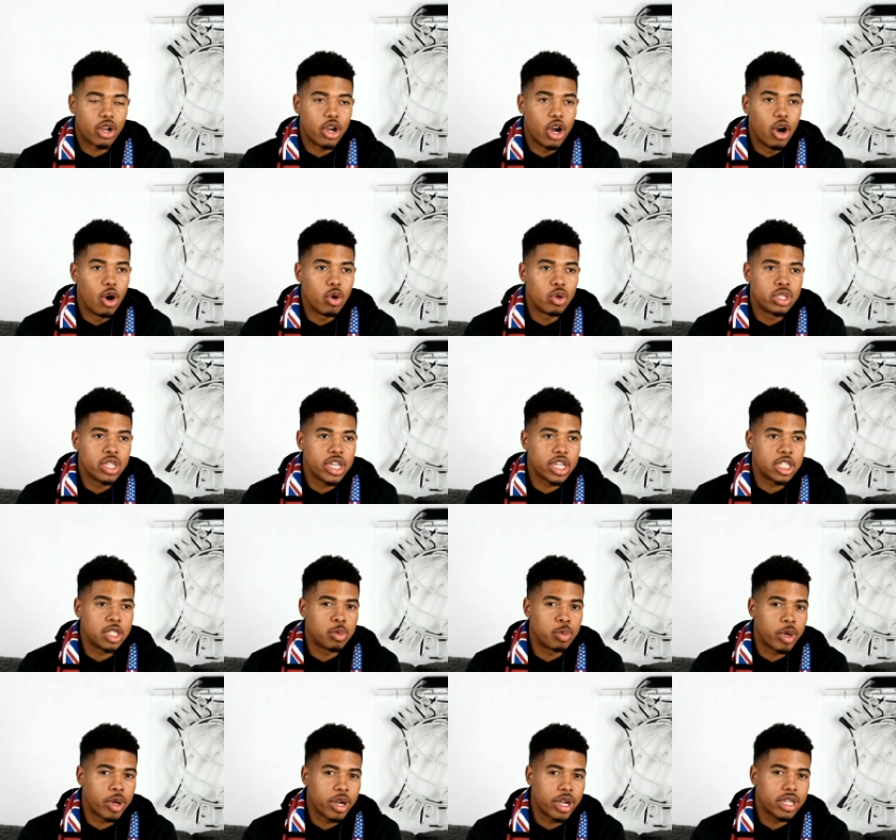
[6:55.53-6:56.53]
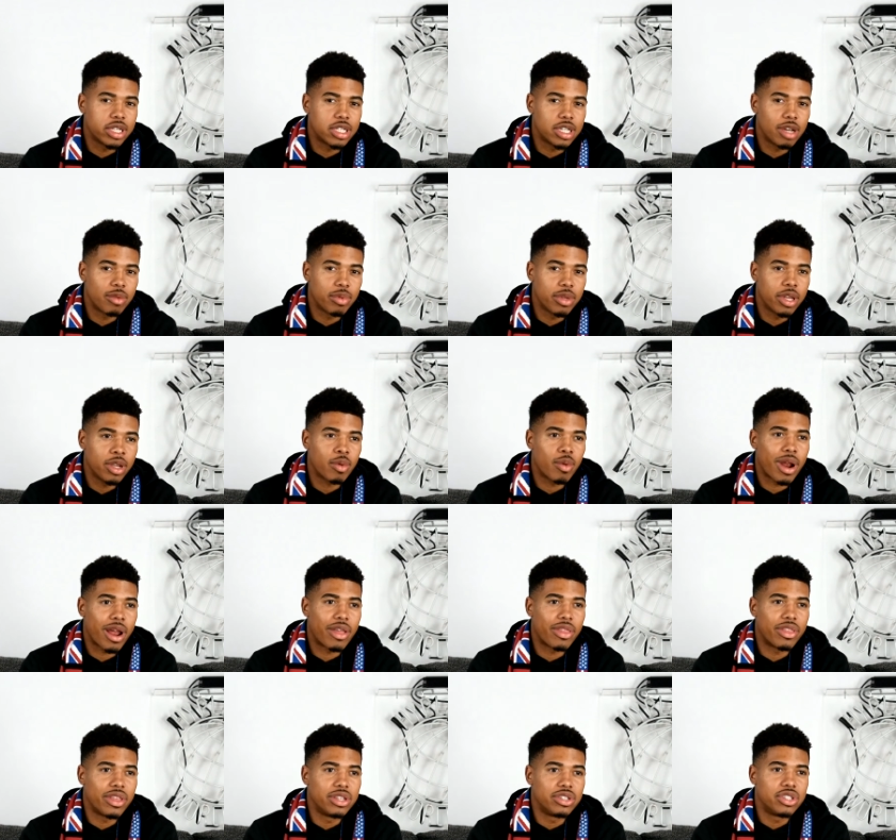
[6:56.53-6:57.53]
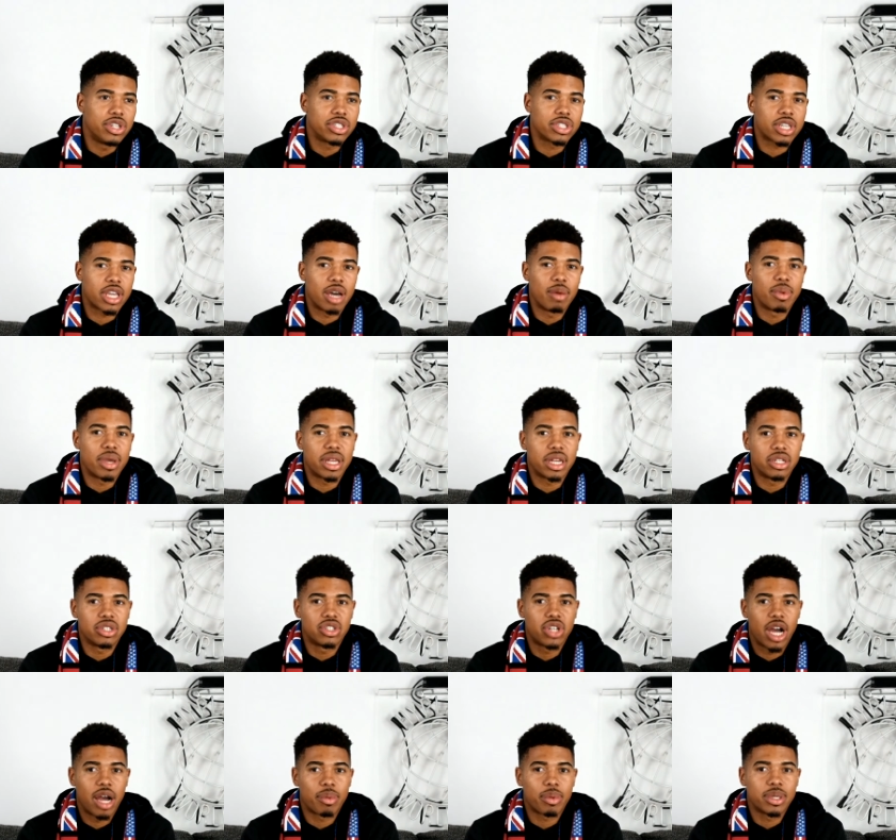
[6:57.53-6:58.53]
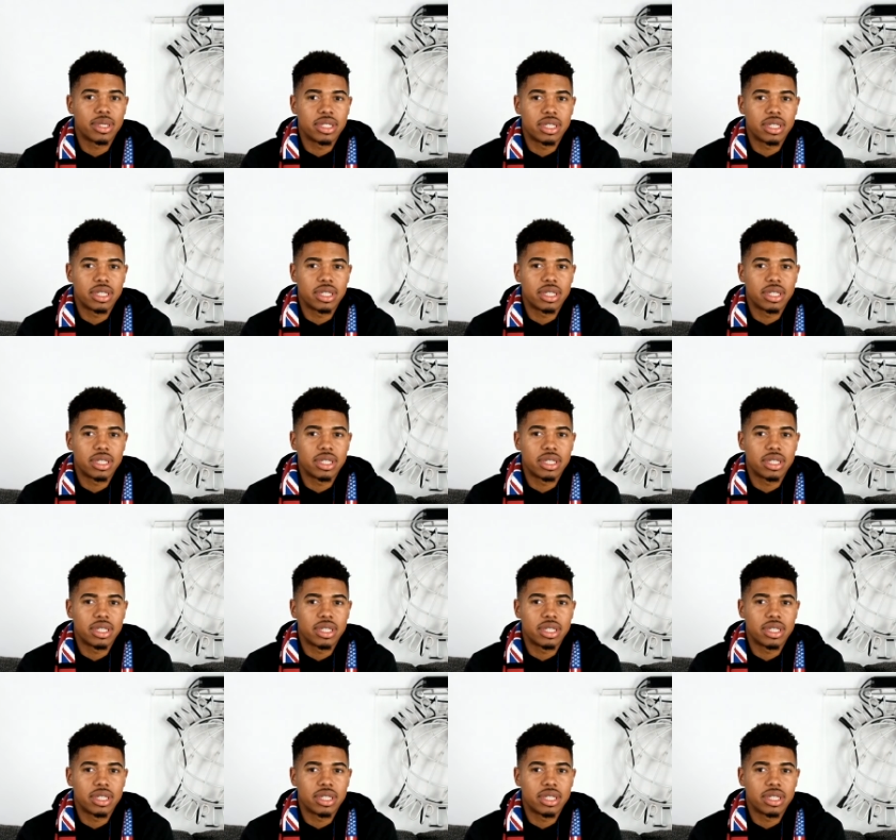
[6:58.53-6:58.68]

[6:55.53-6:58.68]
go to experience something rather than just come in and shop.